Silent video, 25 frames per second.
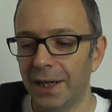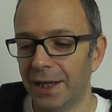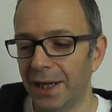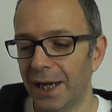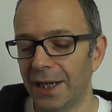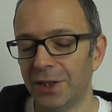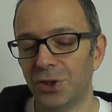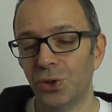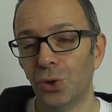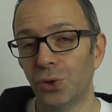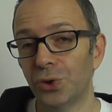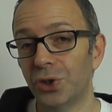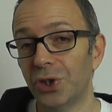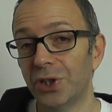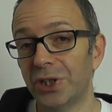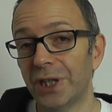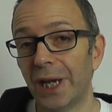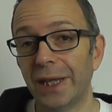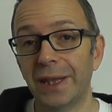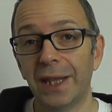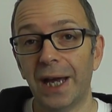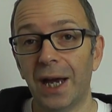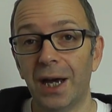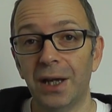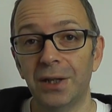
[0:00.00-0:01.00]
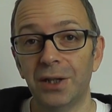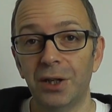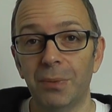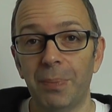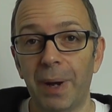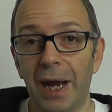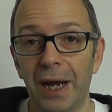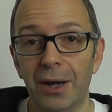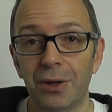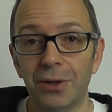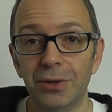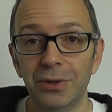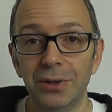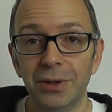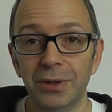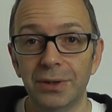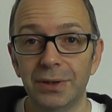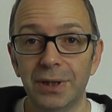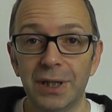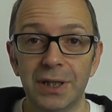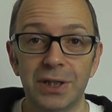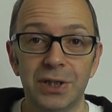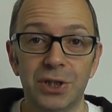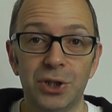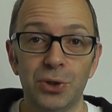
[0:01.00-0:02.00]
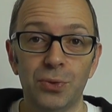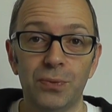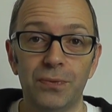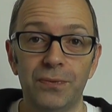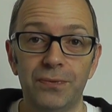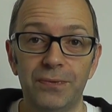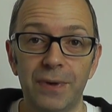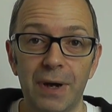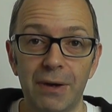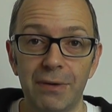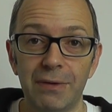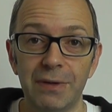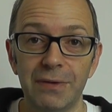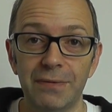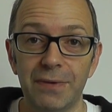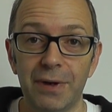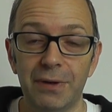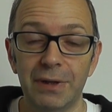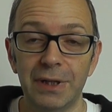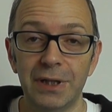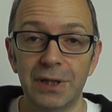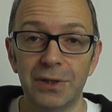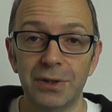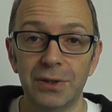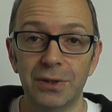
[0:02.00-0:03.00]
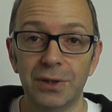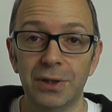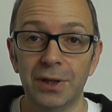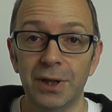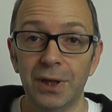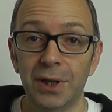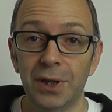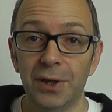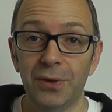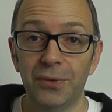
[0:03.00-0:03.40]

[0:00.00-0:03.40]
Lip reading: That's not to say they're underpowered, they're still very, very good